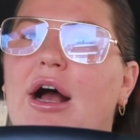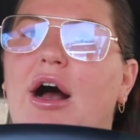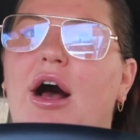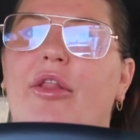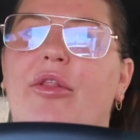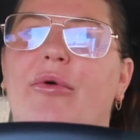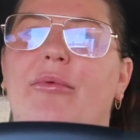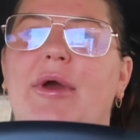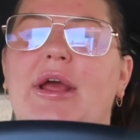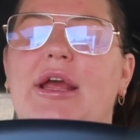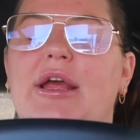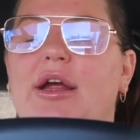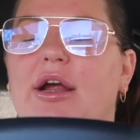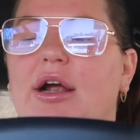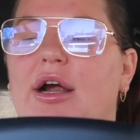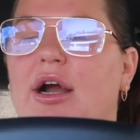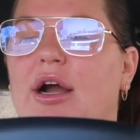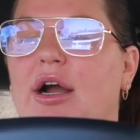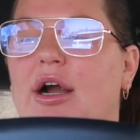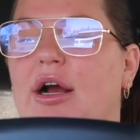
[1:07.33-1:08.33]
on the way
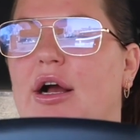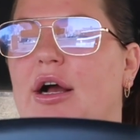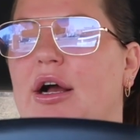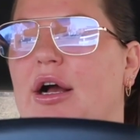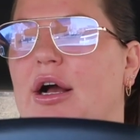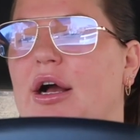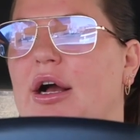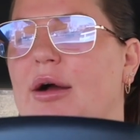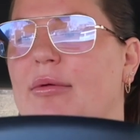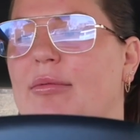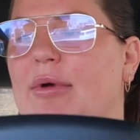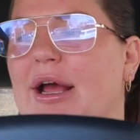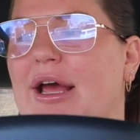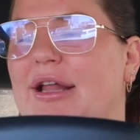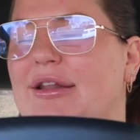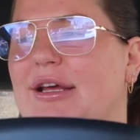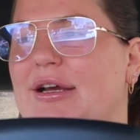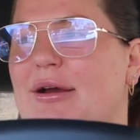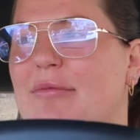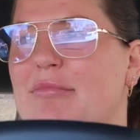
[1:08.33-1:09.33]
here, I
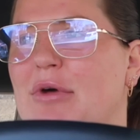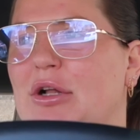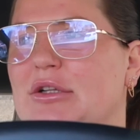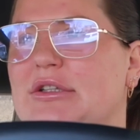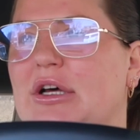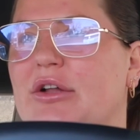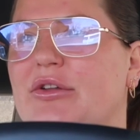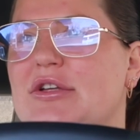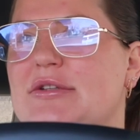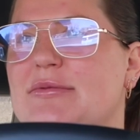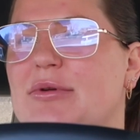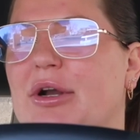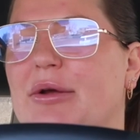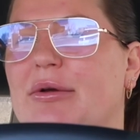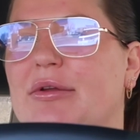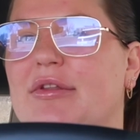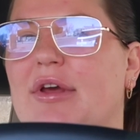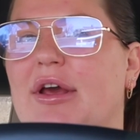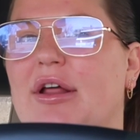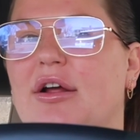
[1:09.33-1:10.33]
had like a meltdown this
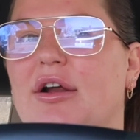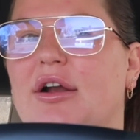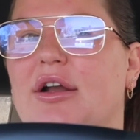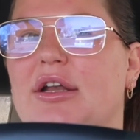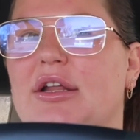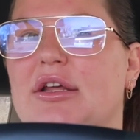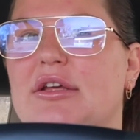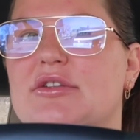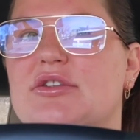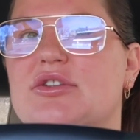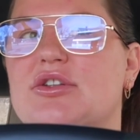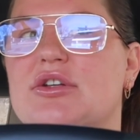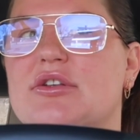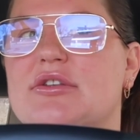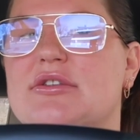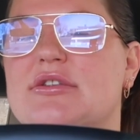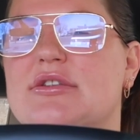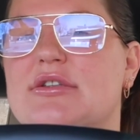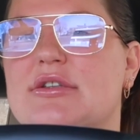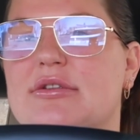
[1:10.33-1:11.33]
morning with Taylor, and he's
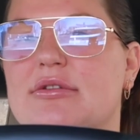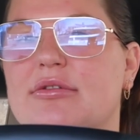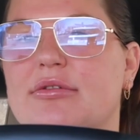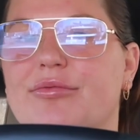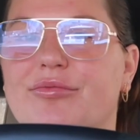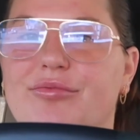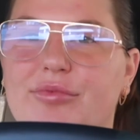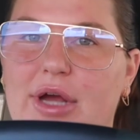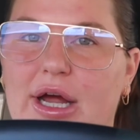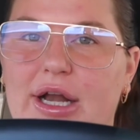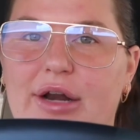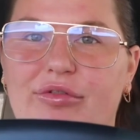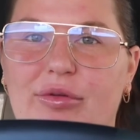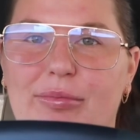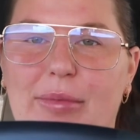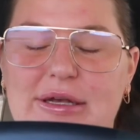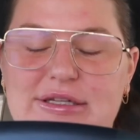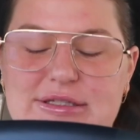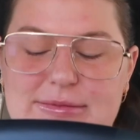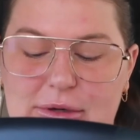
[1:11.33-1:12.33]
just kind of
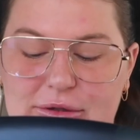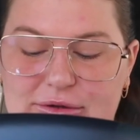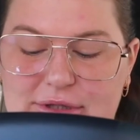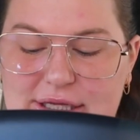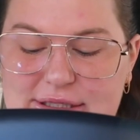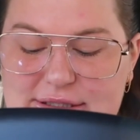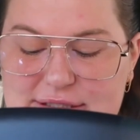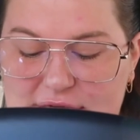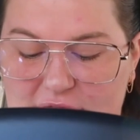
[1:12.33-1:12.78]
the best about that